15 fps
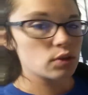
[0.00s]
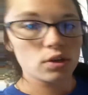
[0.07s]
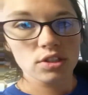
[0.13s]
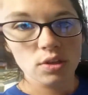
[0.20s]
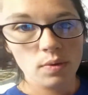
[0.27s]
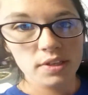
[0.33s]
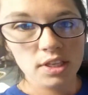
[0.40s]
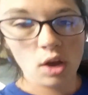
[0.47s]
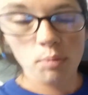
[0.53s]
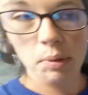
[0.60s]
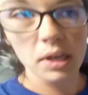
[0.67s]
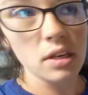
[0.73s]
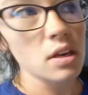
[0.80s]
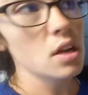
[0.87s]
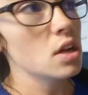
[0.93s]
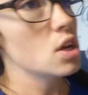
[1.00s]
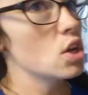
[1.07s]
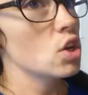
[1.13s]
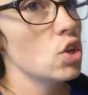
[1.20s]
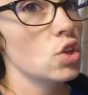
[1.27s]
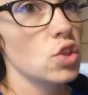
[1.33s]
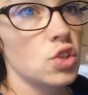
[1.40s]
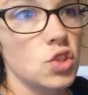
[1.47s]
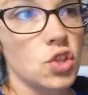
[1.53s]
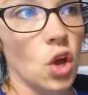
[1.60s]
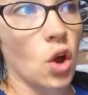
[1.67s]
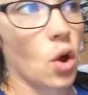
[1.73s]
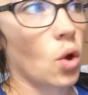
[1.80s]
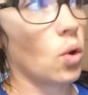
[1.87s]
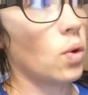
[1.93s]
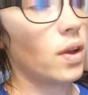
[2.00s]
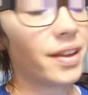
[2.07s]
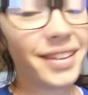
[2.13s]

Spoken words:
door is always open. So